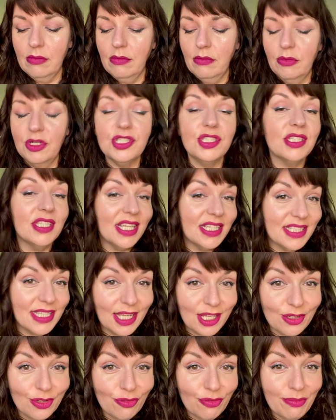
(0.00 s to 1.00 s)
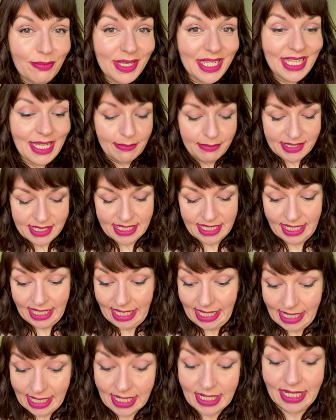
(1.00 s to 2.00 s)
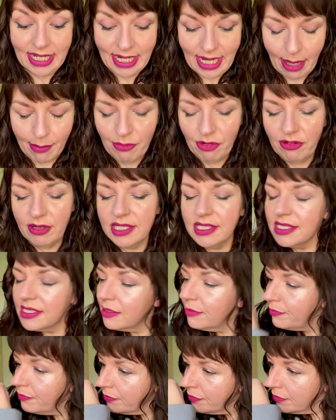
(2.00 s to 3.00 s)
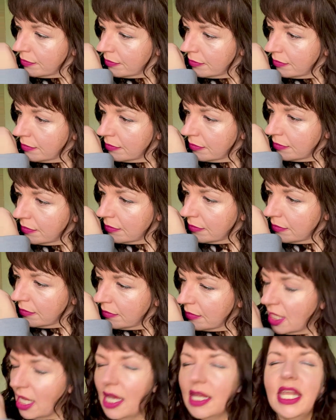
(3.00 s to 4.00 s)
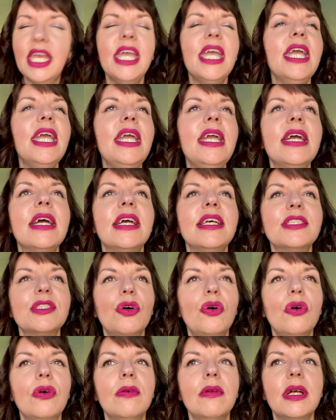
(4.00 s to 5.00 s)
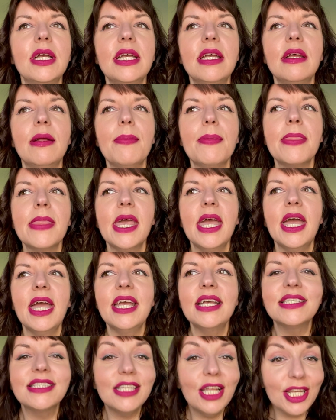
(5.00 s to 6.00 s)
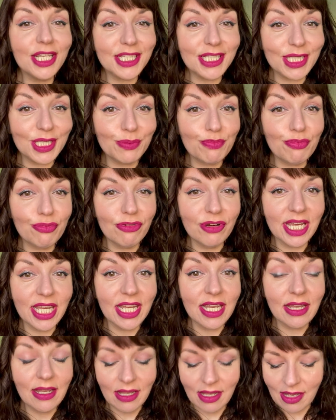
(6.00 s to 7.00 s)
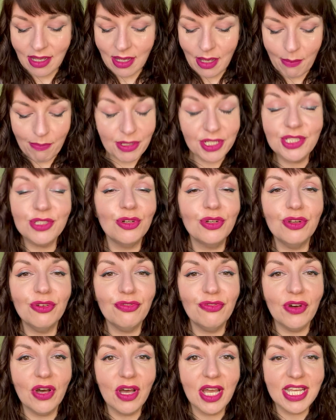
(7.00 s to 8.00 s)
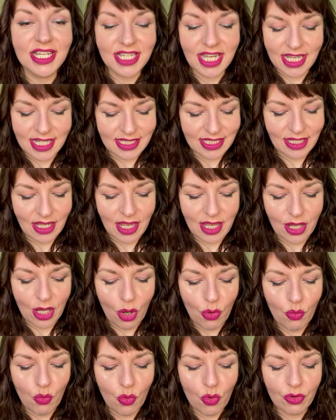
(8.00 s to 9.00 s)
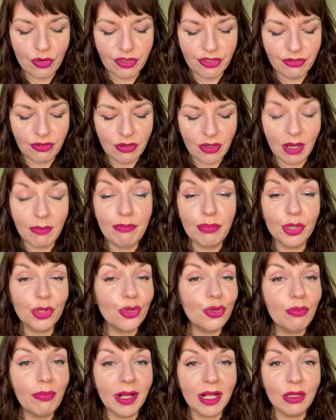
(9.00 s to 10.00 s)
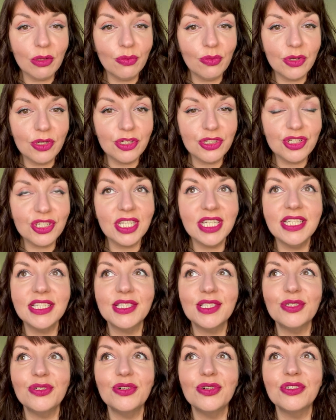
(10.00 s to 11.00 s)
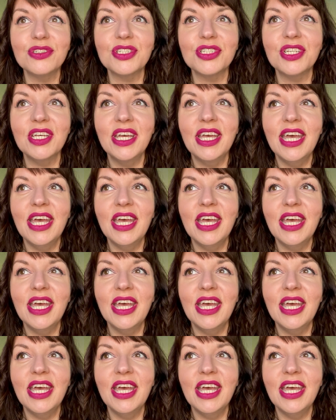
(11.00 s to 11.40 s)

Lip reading: which, as I say, can often be lipsticky and glamorous. And here it's like spring personified. It's like a walk through a bluebell wood. It's got